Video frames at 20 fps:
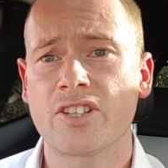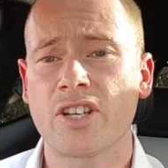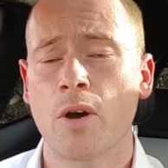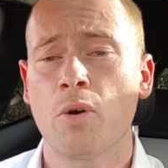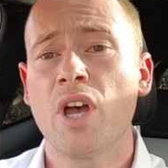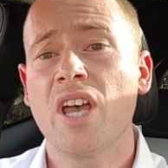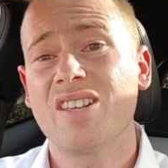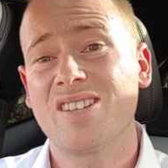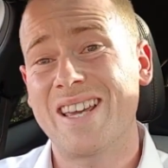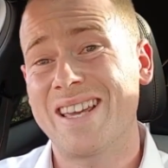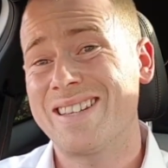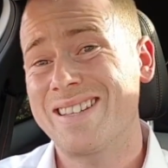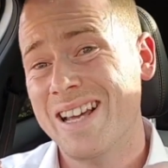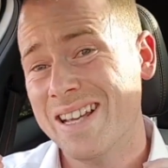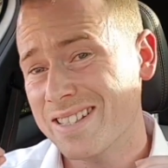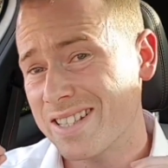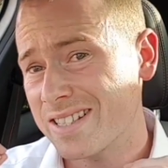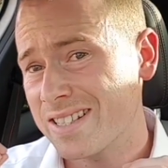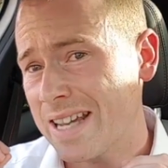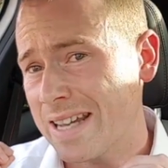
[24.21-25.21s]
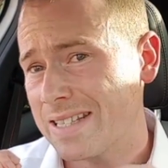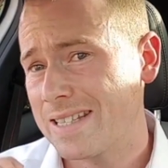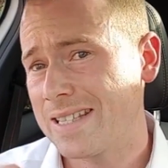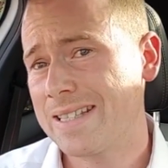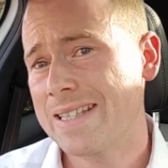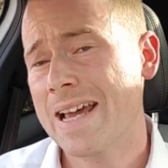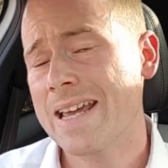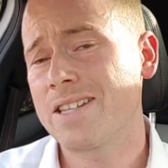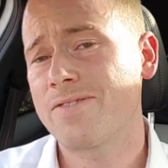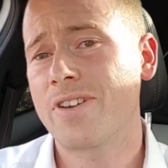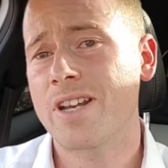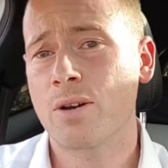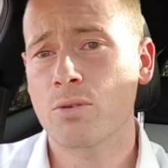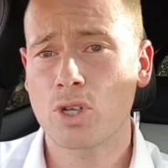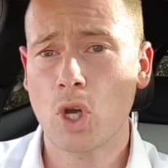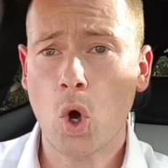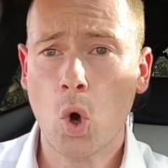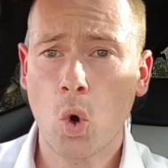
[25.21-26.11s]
So as I say, today's video is